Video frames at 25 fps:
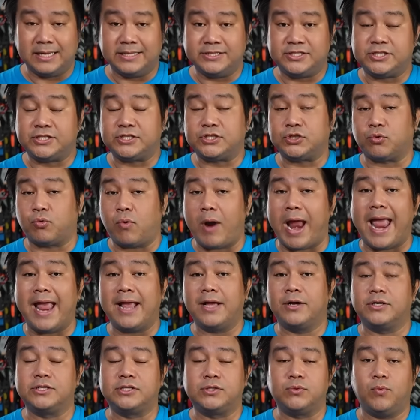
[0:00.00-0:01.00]

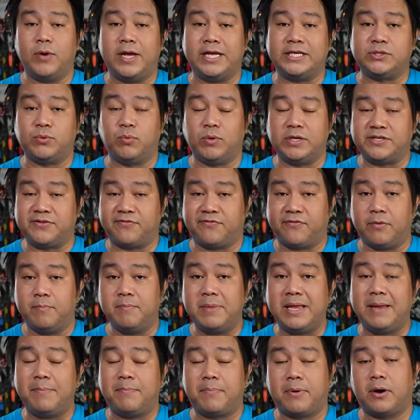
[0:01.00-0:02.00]
strangle switch, which for
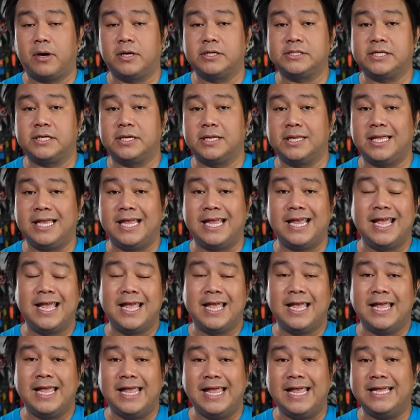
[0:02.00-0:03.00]
me personally
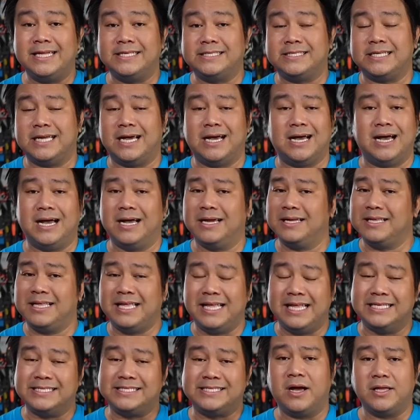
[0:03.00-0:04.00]
is
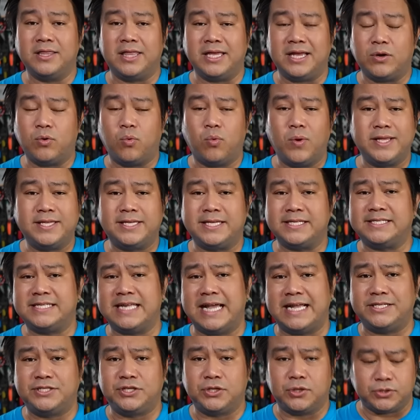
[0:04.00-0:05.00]
the
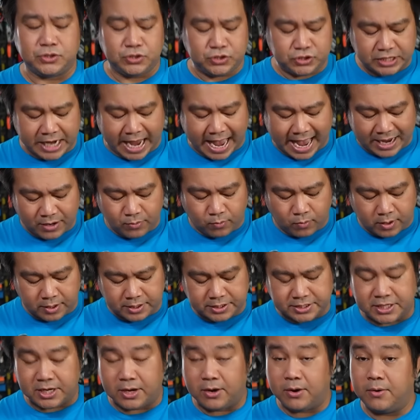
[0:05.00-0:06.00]
quintessential
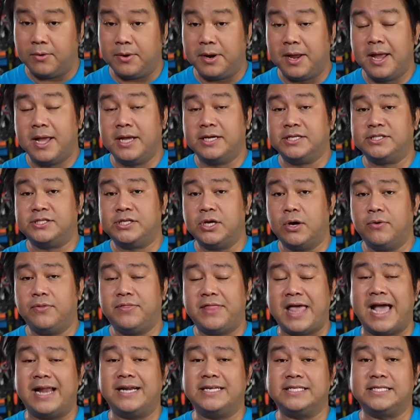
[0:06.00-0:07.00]
Jaguar tone. So
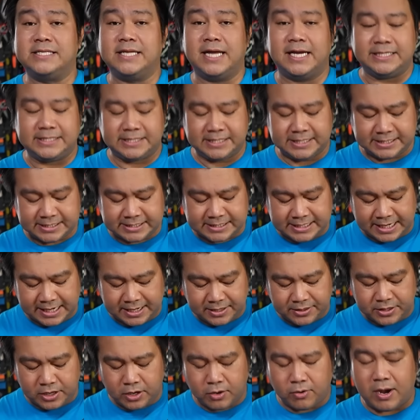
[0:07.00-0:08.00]
that is nice to
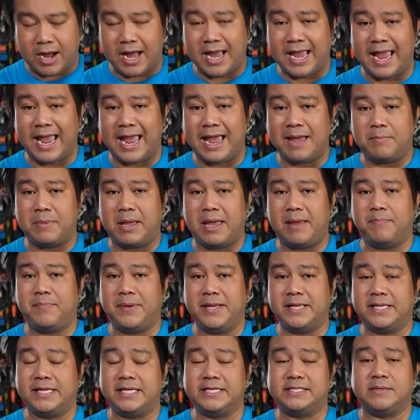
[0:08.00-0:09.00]
see, though I am a
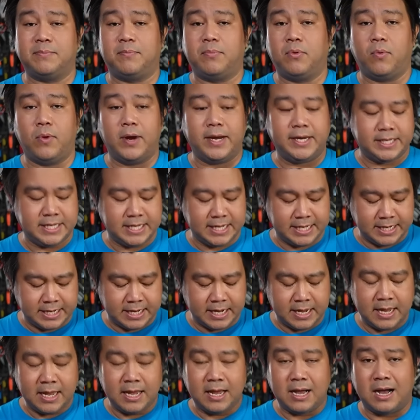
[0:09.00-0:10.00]
bit
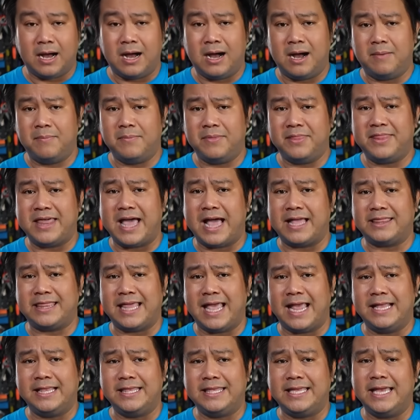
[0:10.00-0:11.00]
disappointed that
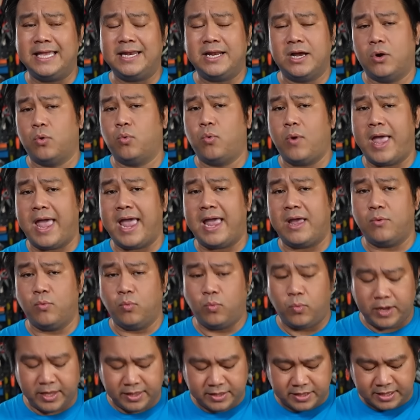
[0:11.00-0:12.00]
they did away
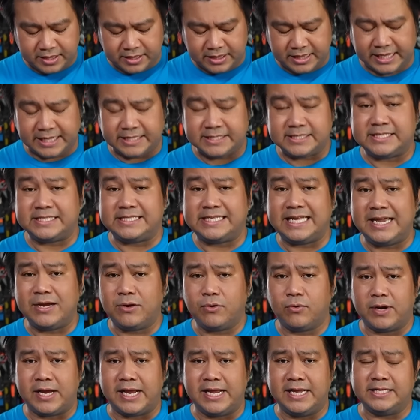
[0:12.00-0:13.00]
with the
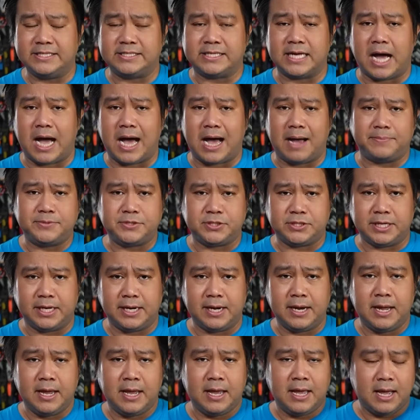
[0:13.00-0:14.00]
series
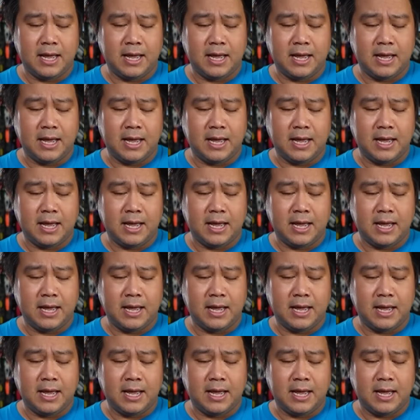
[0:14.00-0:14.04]
option,